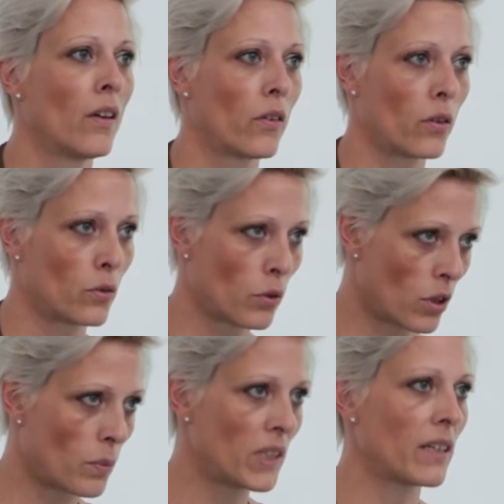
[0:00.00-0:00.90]
So
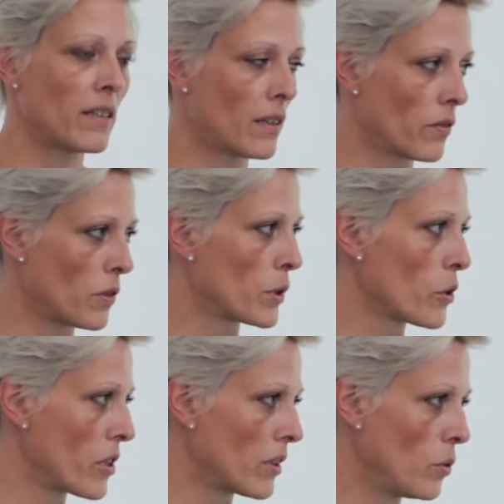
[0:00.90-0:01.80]
normally at the end of the
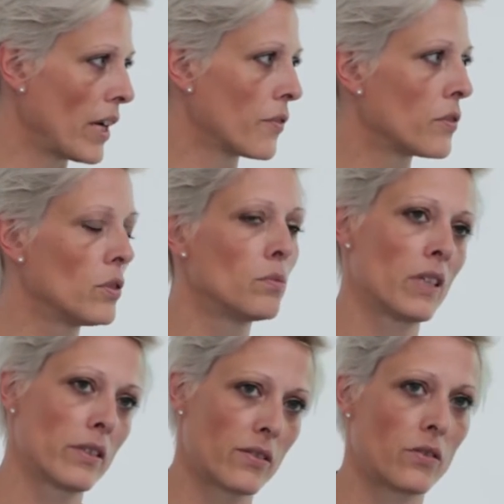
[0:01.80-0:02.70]
project, you have 2
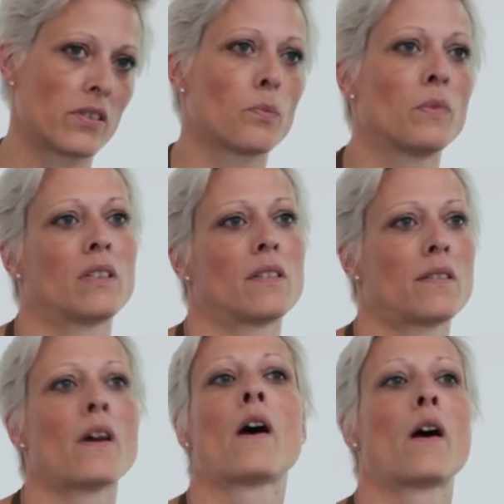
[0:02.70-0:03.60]
months to submit us
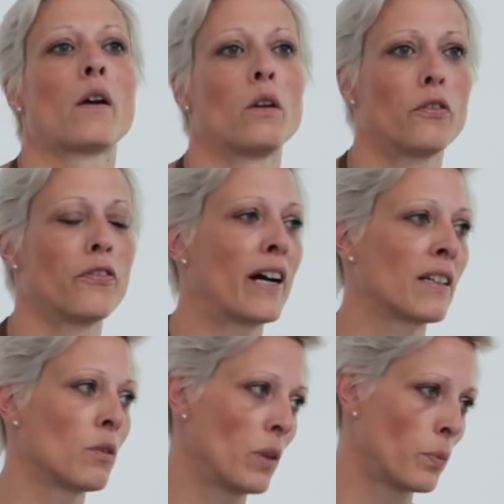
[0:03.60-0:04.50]
your
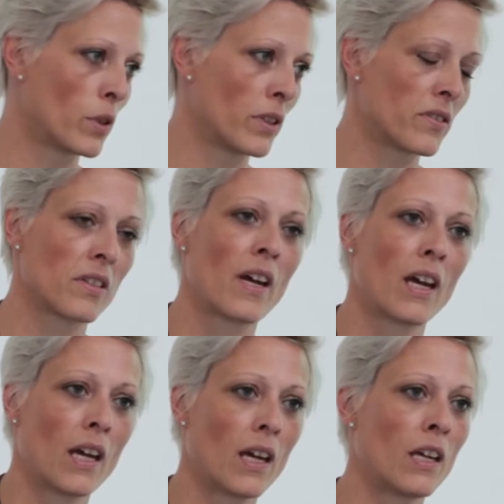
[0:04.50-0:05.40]
final report.
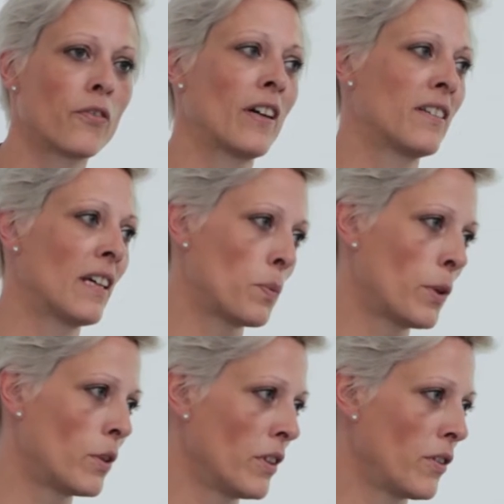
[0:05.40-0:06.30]
If at that
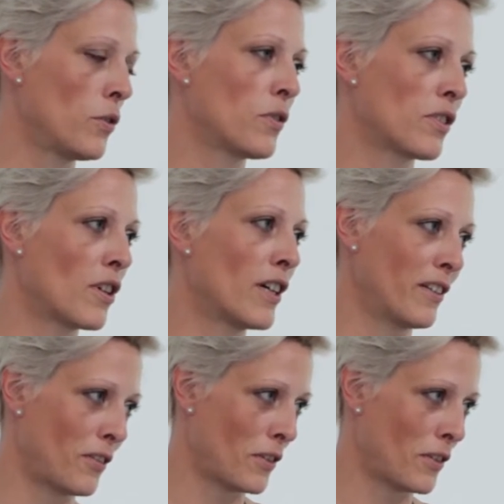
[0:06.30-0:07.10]
point you start